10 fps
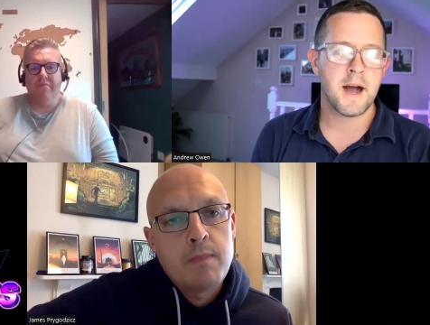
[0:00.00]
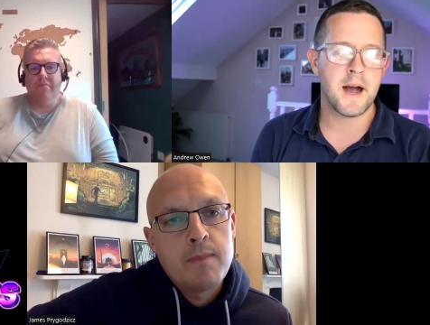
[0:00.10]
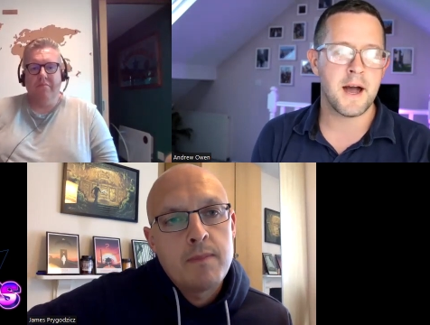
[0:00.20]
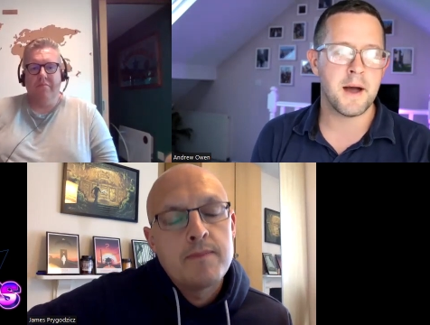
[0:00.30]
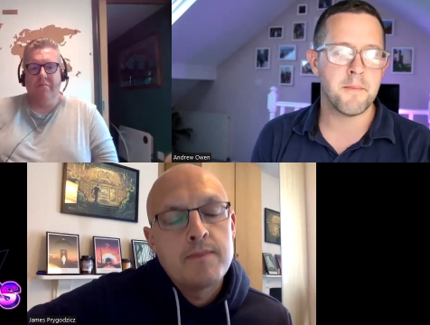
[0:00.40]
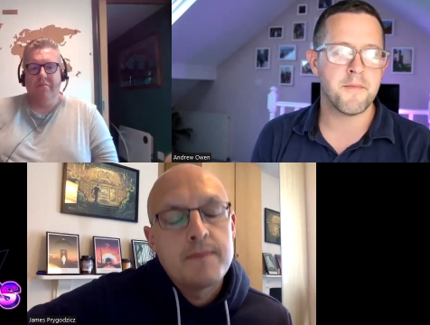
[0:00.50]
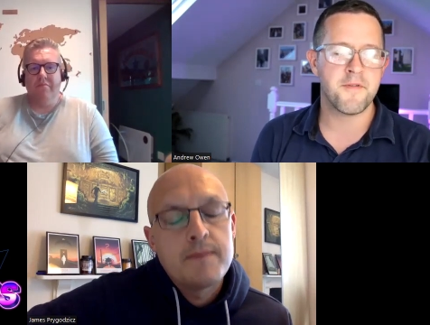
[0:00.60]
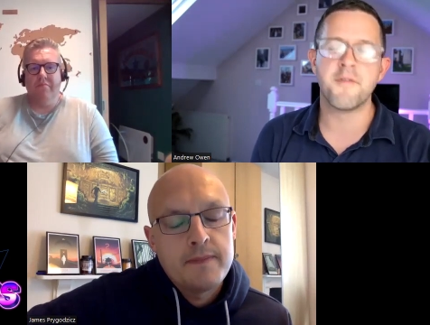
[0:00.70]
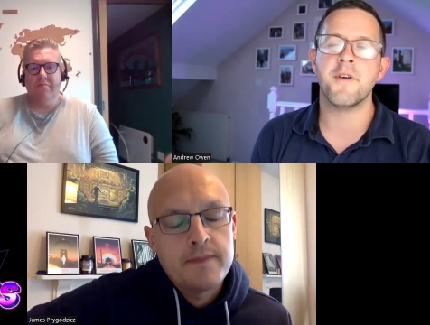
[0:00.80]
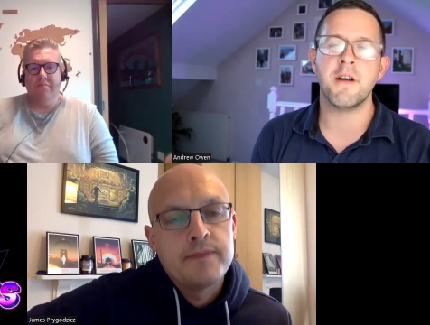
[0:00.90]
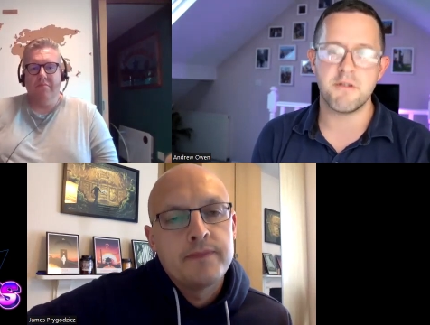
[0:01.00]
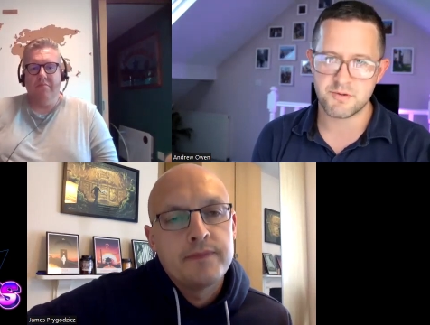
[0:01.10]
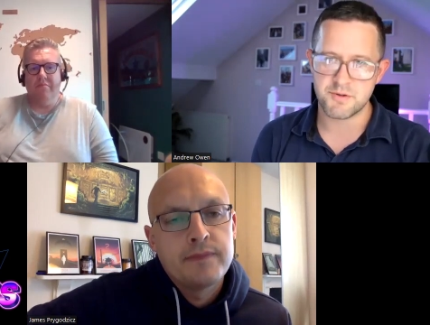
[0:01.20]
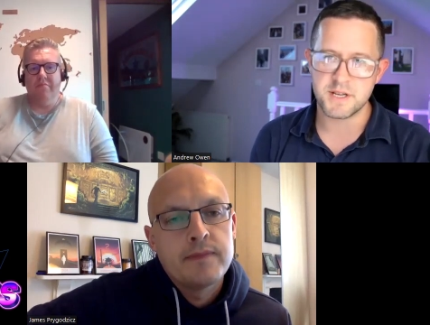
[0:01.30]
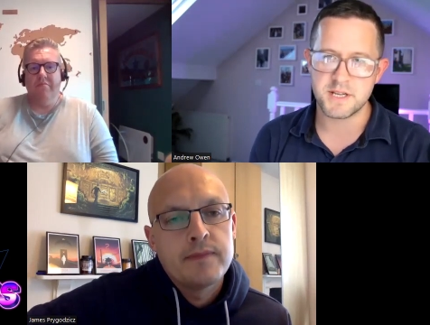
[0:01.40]
Speaker 1: um, for various
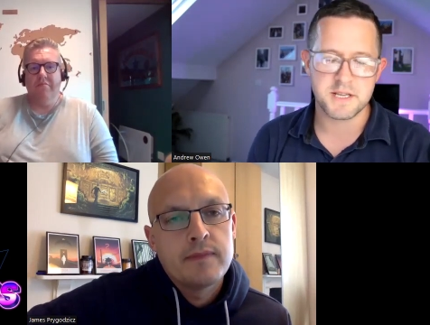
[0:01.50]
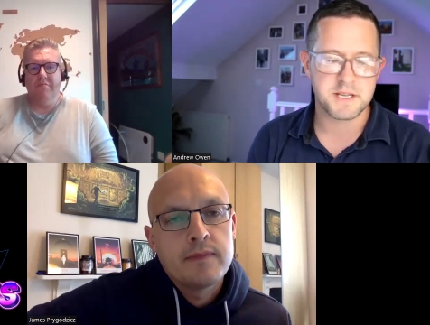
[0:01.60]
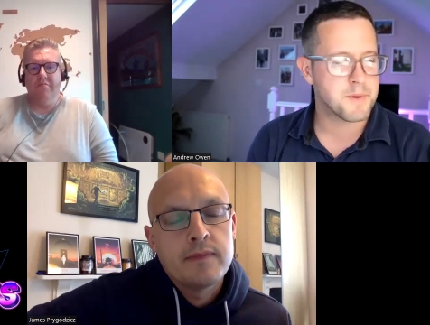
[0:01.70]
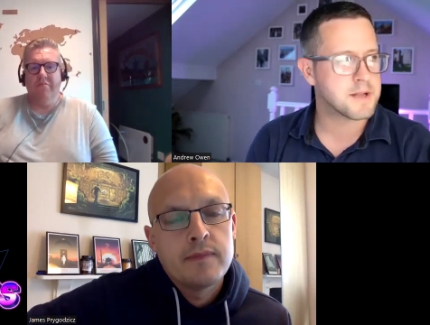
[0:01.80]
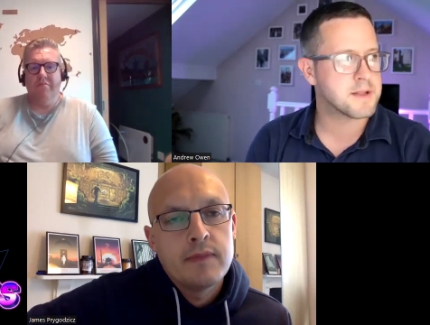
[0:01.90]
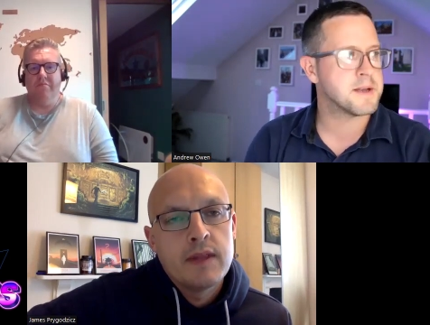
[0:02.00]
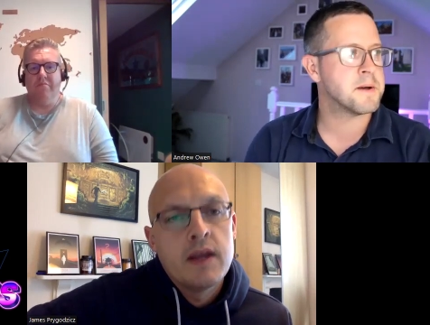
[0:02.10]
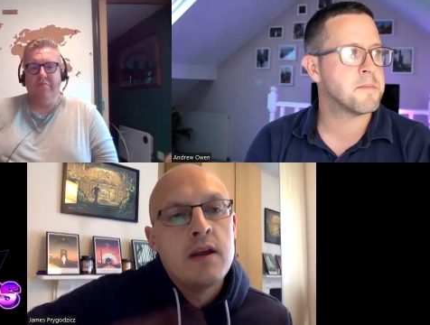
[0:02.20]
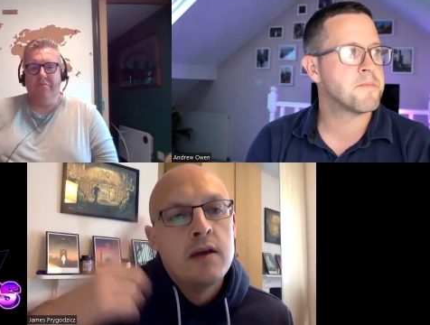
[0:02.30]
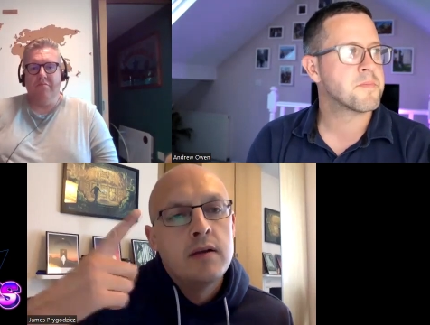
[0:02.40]
reasons. But uh,